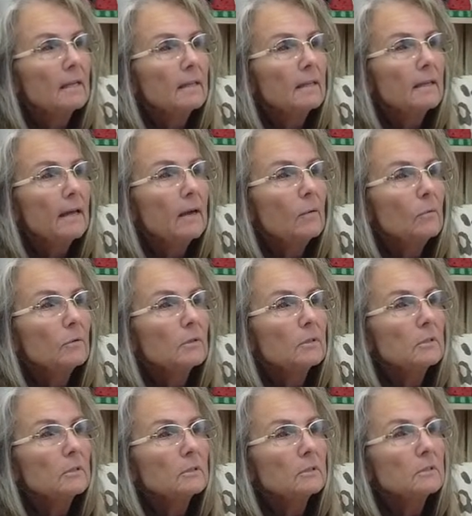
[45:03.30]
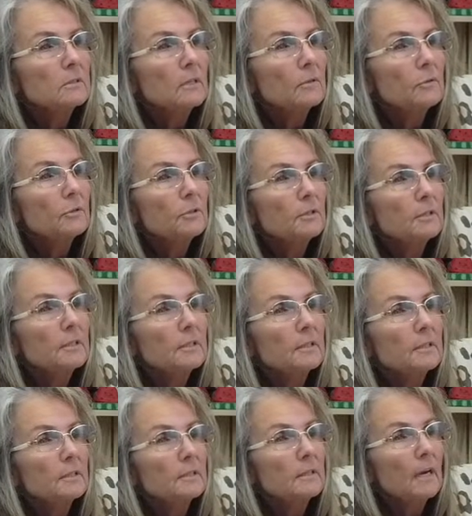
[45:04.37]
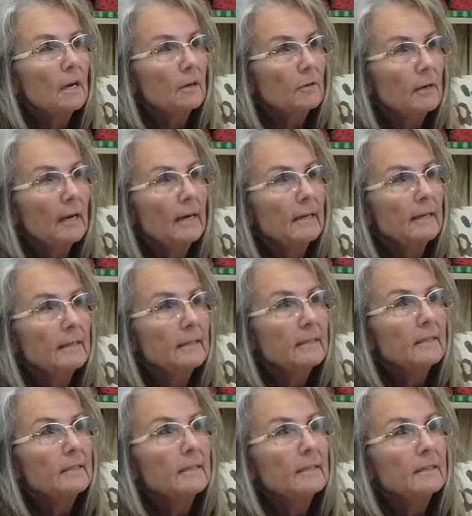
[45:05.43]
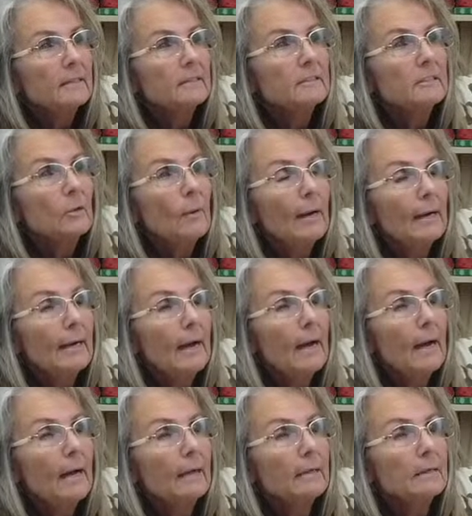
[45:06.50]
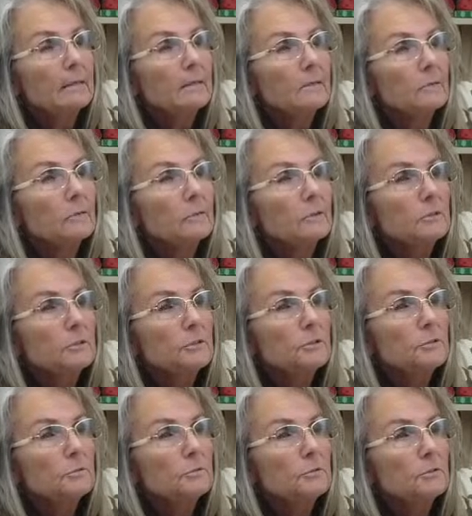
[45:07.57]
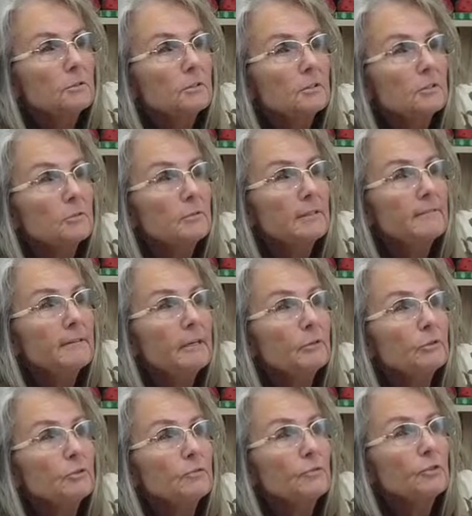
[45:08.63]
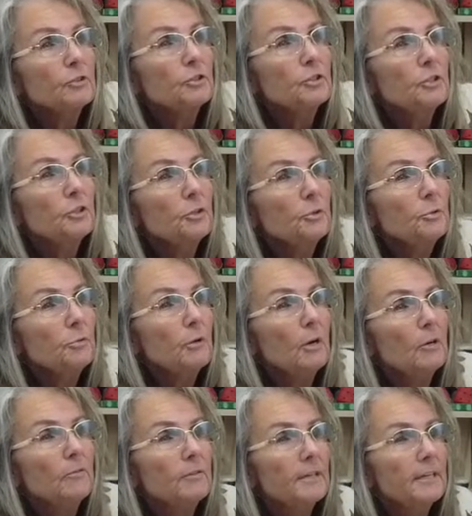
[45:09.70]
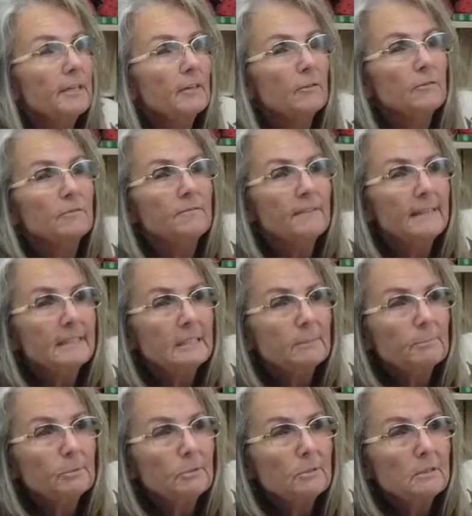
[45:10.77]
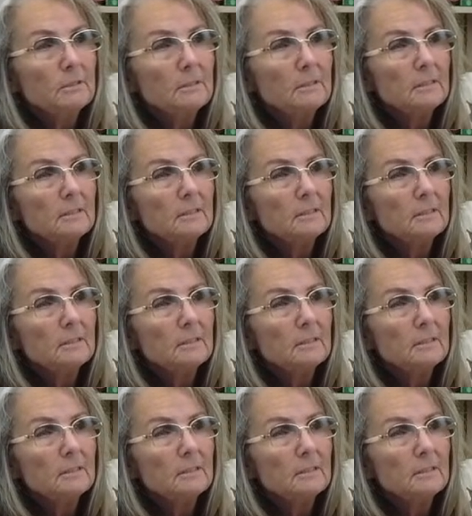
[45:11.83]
That would look so good. Okay. So I got 1, 2, 3 votes for 2 over here on Facebook.